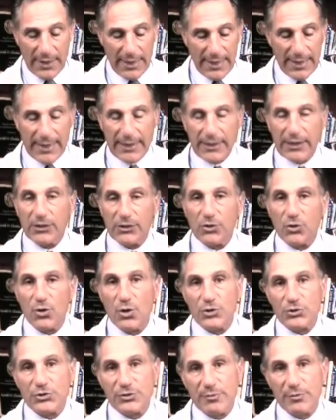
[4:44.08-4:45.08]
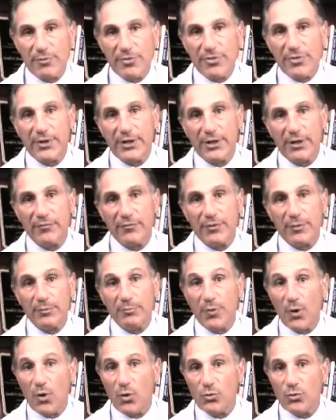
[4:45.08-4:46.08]
It can cause some thinning of the
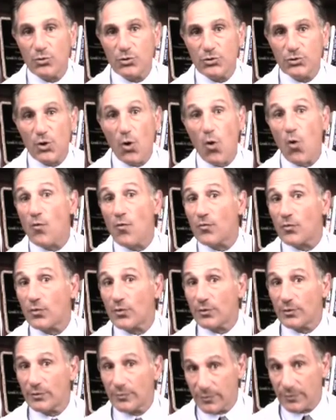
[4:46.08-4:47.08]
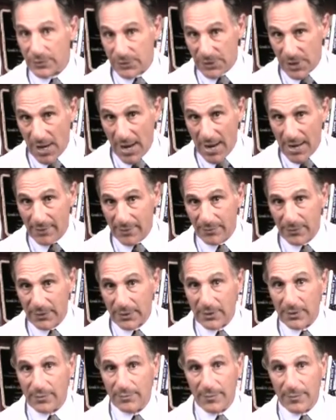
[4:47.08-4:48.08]
bones over time,
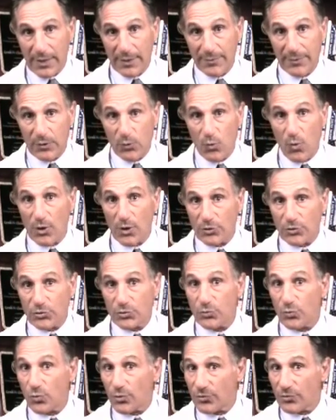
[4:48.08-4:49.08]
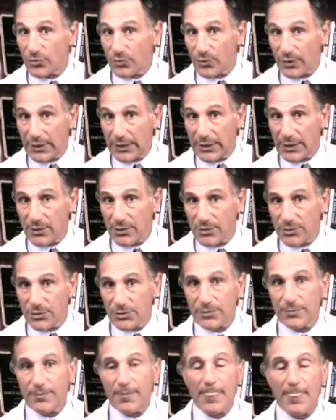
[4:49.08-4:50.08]
maybe one, two, or three
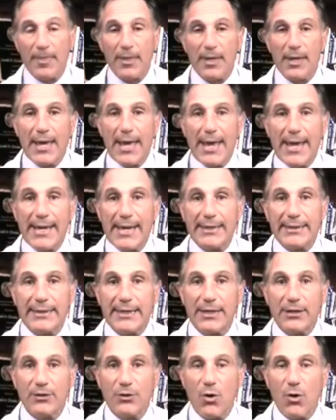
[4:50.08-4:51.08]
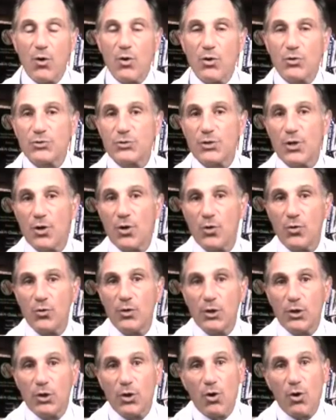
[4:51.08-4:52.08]
years. It can also
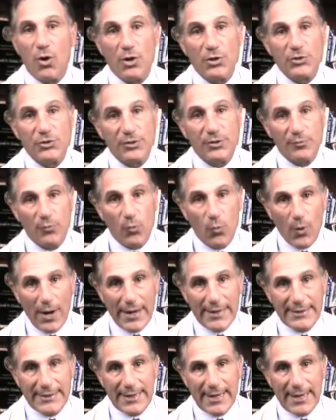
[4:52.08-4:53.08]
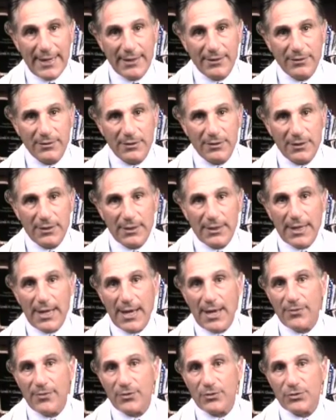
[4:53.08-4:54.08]
cause some weight gain,
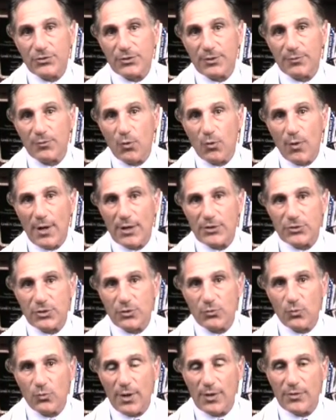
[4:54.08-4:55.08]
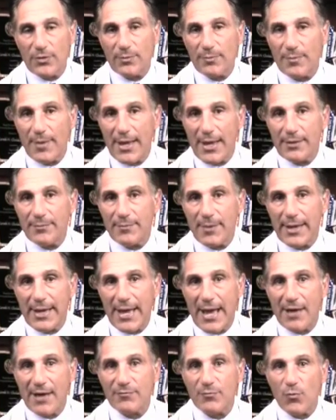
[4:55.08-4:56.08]
and there's some question whether men may
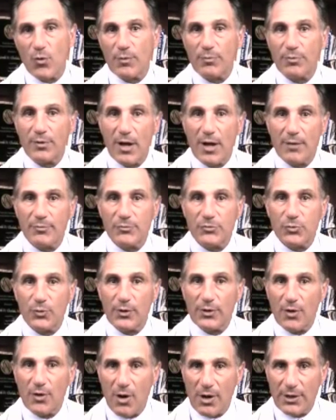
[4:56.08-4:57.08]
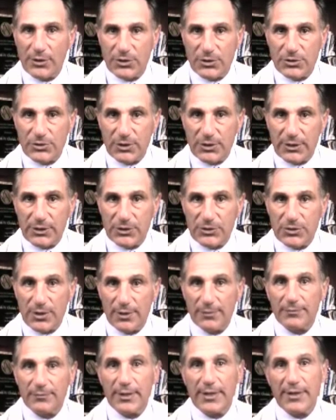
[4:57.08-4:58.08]
have more problems with heart disease
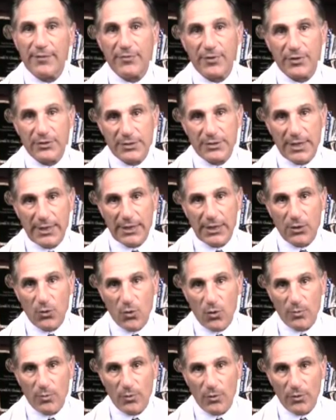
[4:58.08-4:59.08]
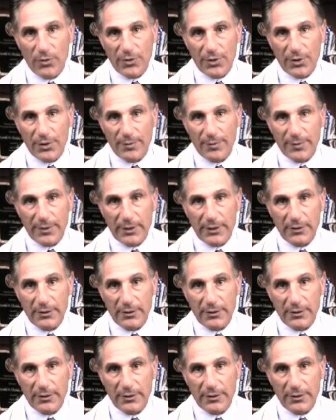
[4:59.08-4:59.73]
if they're taking hormone therapy.